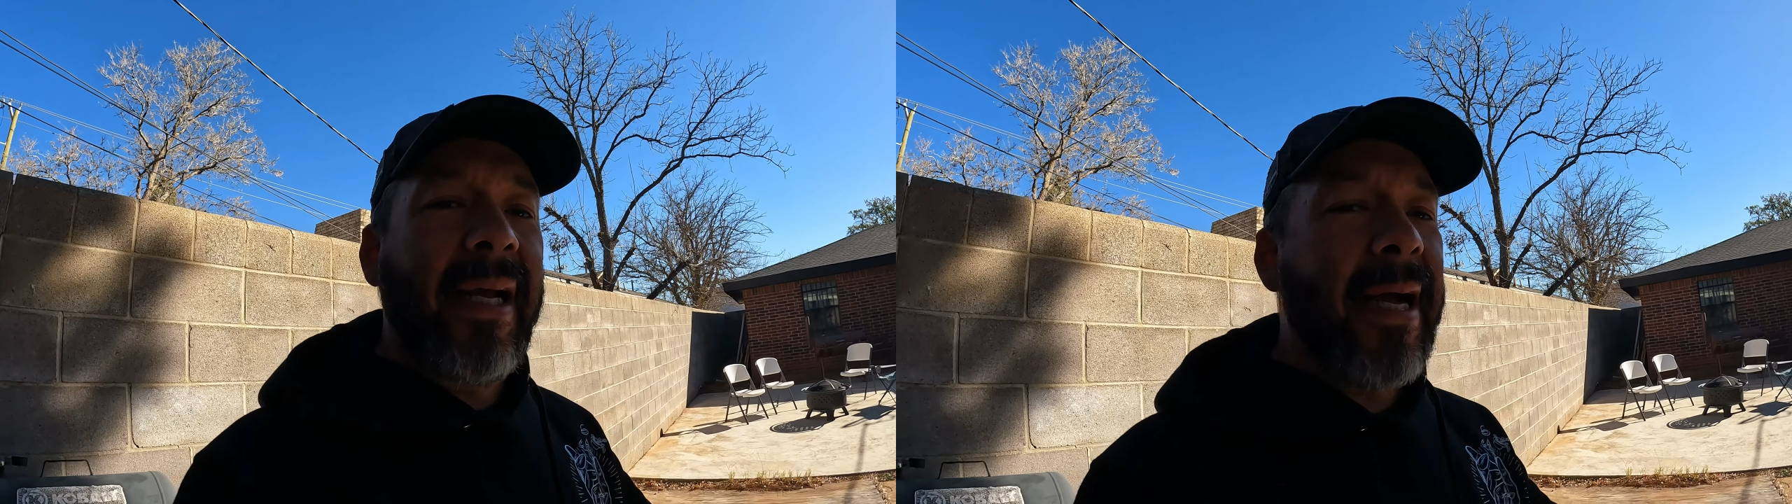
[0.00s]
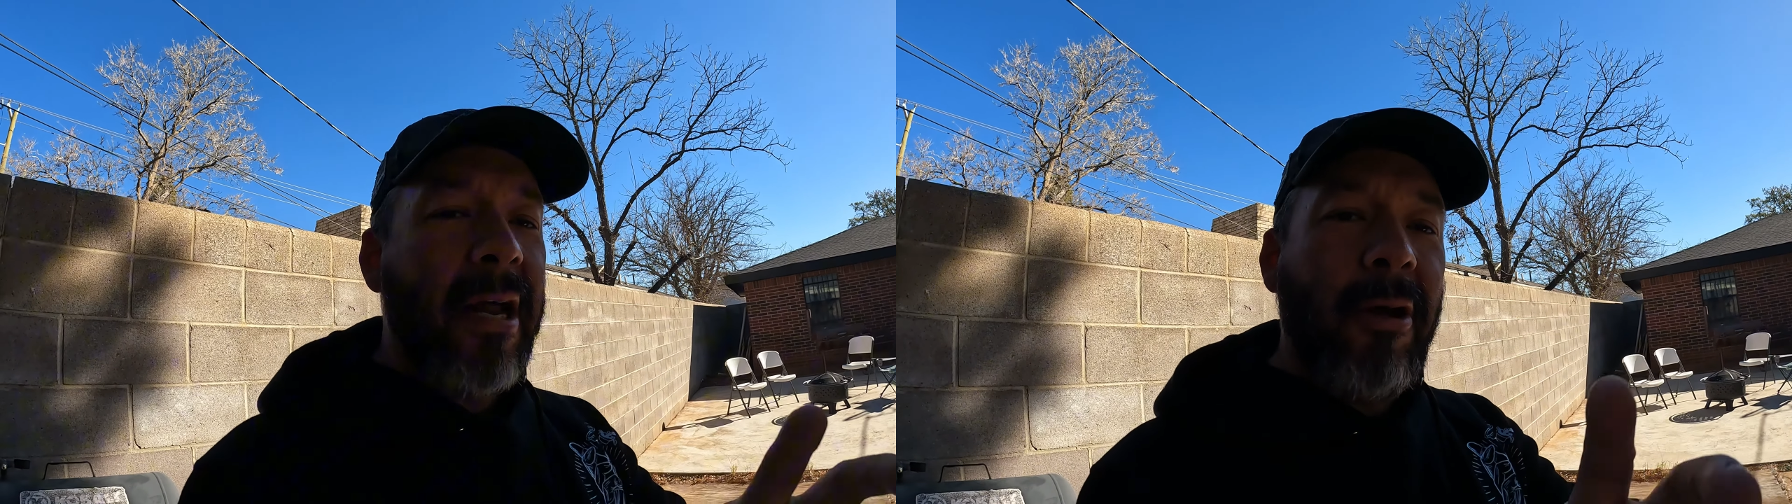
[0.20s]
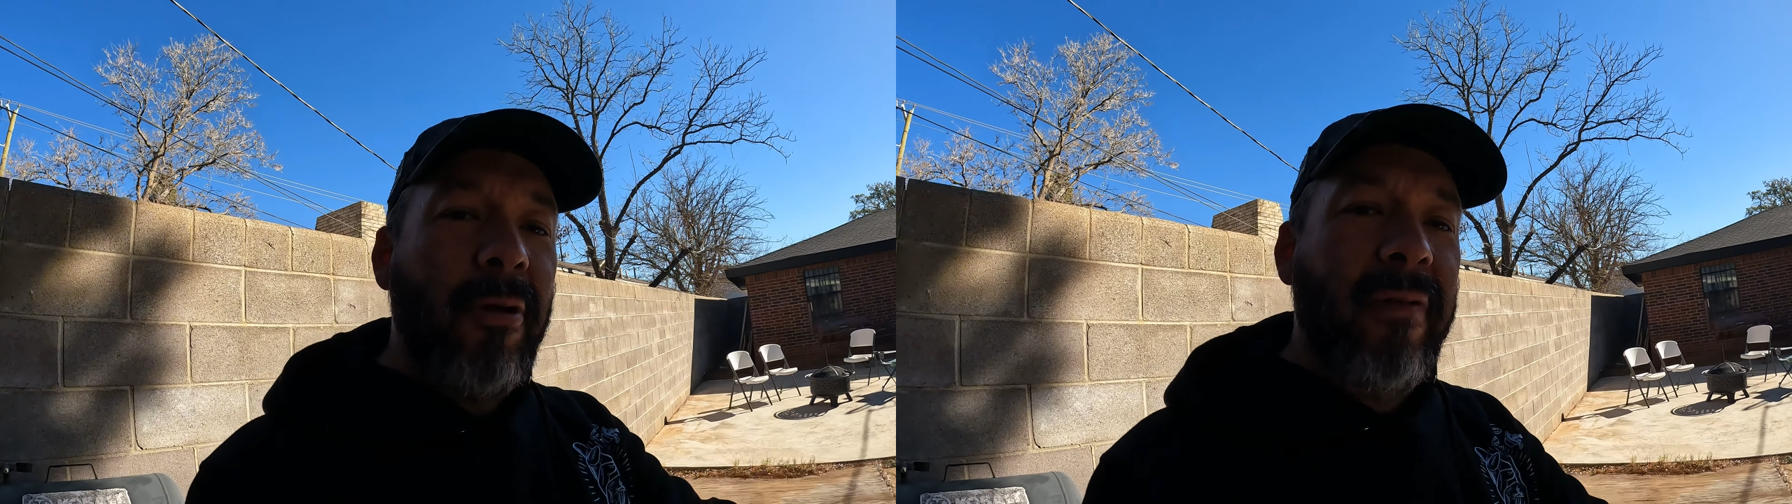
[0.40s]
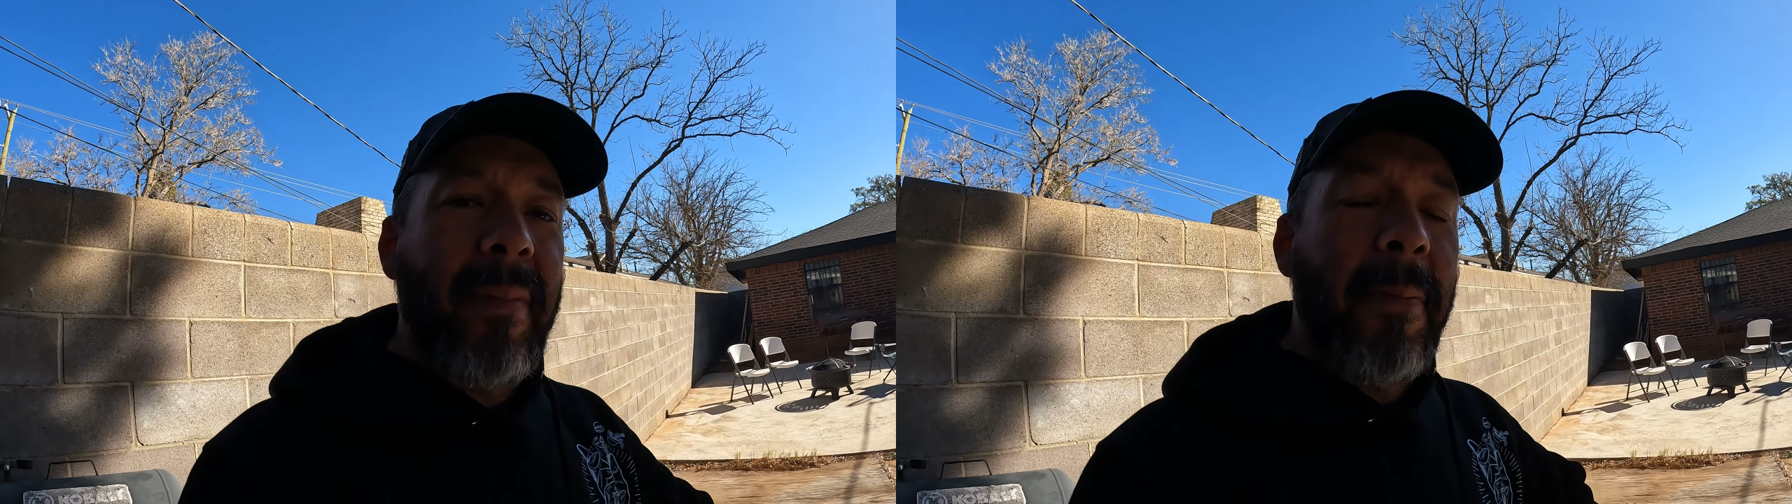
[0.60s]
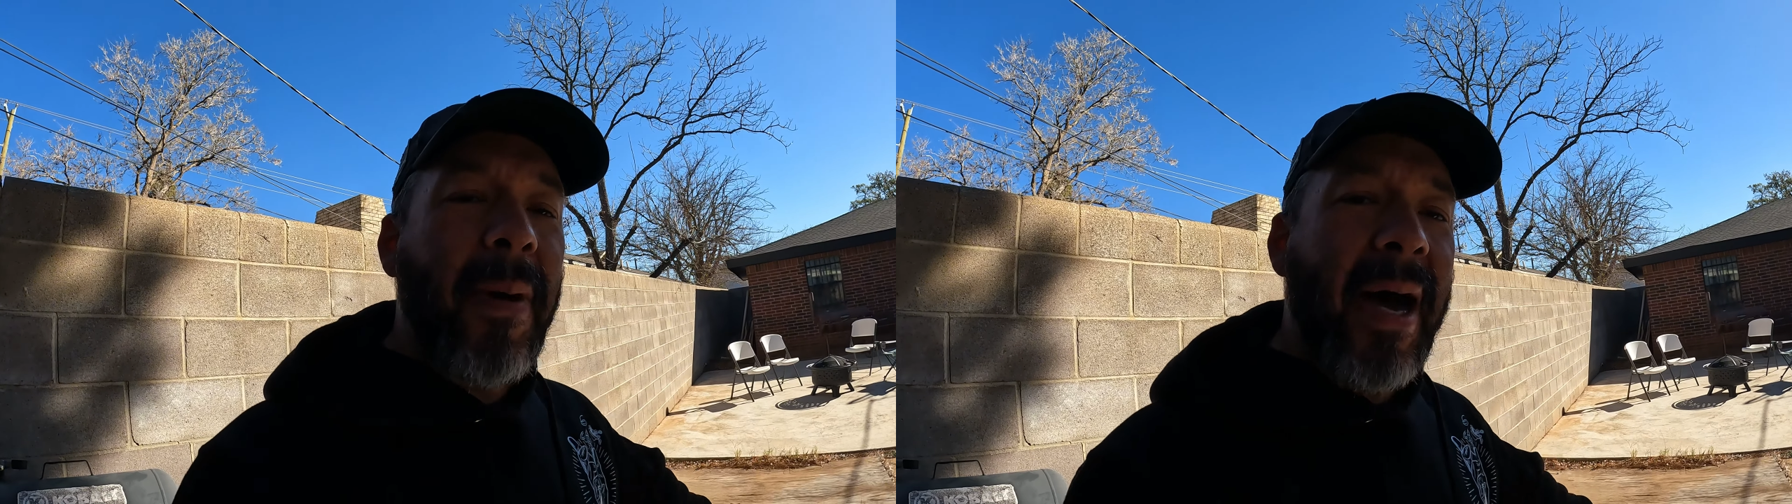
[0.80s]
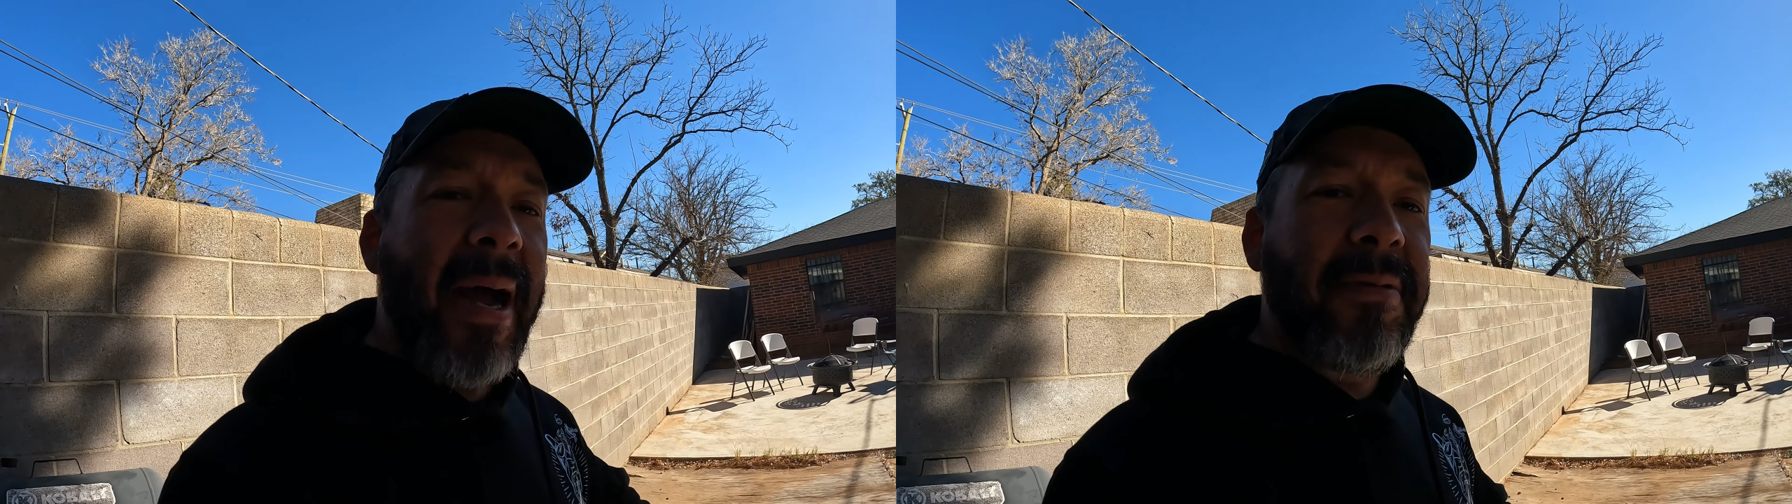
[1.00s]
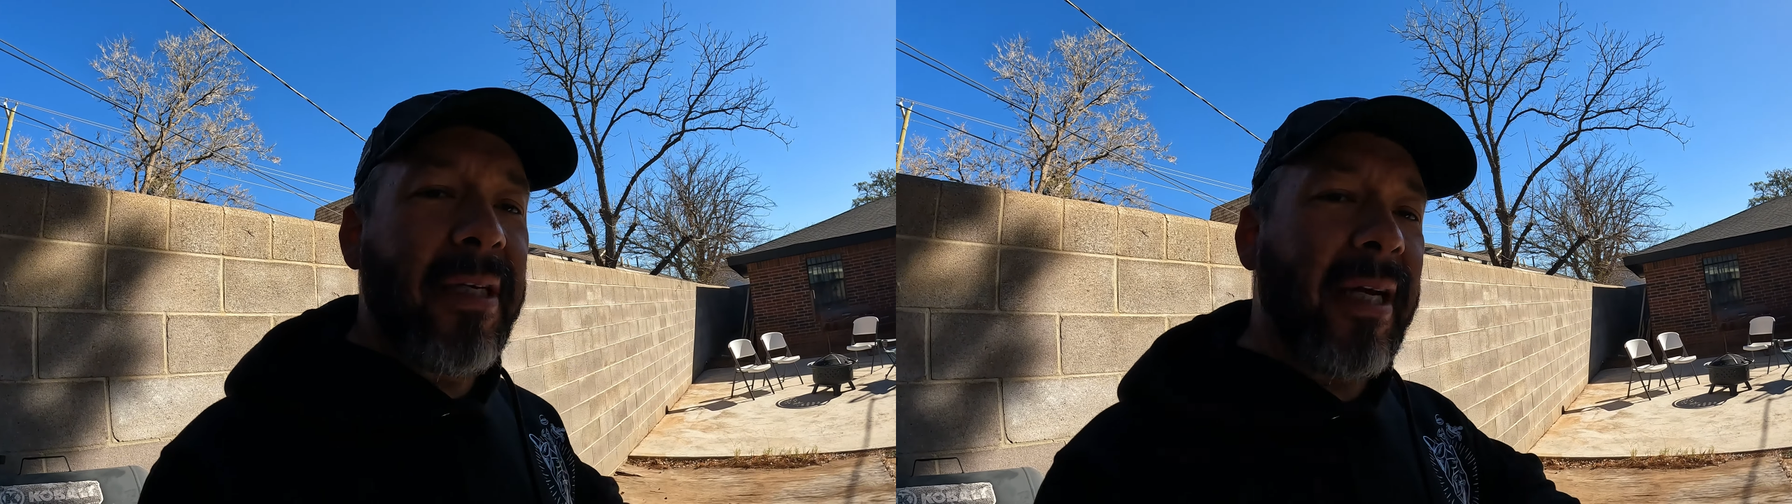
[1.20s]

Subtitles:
it got all over my pipes